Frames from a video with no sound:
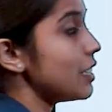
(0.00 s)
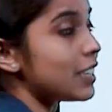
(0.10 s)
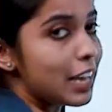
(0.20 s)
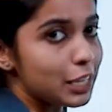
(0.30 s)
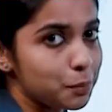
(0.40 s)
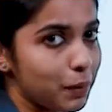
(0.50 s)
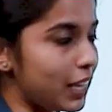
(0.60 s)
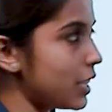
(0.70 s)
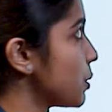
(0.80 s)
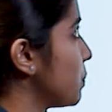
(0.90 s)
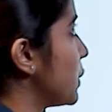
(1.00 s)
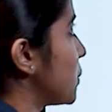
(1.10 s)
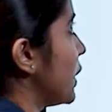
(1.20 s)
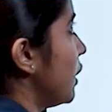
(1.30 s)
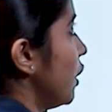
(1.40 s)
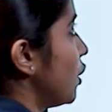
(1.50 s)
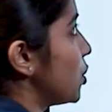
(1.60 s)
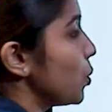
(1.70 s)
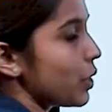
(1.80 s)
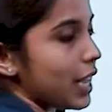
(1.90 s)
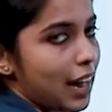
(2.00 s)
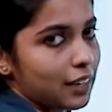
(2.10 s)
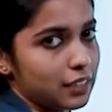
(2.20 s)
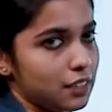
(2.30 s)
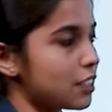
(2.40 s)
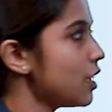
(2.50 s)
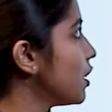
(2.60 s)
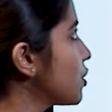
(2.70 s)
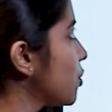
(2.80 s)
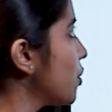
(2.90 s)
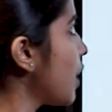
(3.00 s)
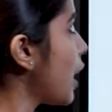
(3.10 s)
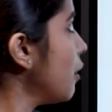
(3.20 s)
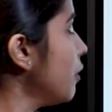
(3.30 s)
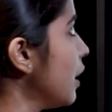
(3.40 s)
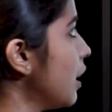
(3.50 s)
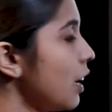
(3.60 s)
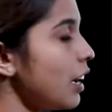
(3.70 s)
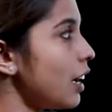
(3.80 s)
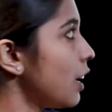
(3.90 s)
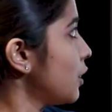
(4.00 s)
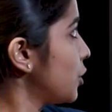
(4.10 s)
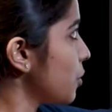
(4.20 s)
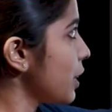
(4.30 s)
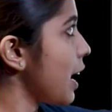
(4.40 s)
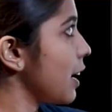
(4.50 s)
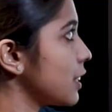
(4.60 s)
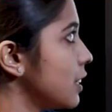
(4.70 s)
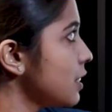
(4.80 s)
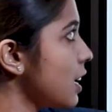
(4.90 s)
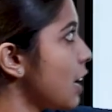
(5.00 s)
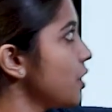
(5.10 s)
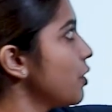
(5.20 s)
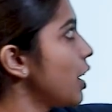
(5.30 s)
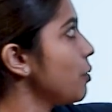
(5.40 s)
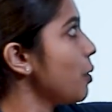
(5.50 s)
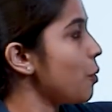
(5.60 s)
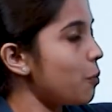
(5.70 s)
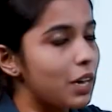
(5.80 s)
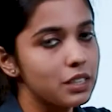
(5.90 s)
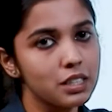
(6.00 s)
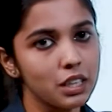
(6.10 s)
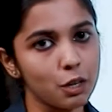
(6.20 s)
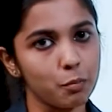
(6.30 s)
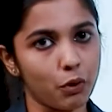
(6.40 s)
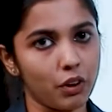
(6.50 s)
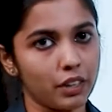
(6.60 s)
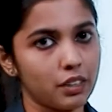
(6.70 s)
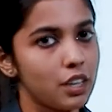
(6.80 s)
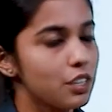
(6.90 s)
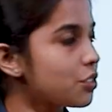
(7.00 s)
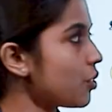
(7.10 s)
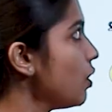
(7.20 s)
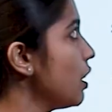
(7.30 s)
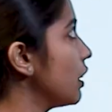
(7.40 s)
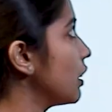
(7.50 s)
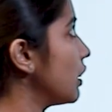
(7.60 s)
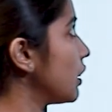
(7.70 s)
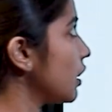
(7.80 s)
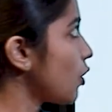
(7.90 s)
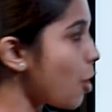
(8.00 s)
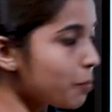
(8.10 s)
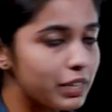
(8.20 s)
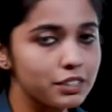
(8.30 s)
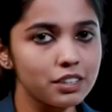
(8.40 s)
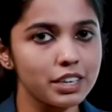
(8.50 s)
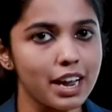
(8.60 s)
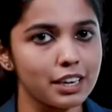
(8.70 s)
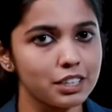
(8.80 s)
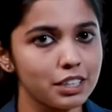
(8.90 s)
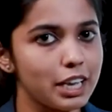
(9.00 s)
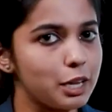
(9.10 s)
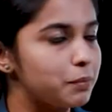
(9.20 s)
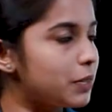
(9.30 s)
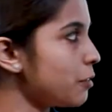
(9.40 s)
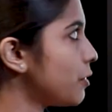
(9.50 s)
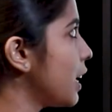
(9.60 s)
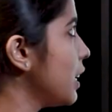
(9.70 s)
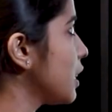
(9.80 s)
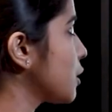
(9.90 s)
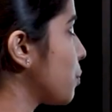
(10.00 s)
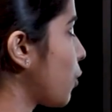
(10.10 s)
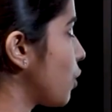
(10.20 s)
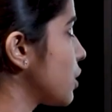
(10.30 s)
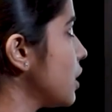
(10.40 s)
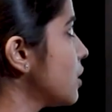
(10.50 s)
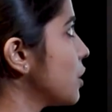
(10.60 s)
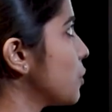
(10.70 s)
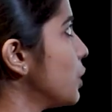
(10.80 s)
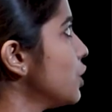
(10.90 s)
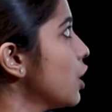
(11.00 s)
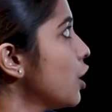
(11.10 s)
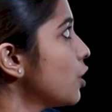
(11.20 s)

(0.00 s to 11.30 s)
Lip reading: takes place between 2 reactants. So you have 2 reactants and you have one single product. So combination reaction can be defined as a process in which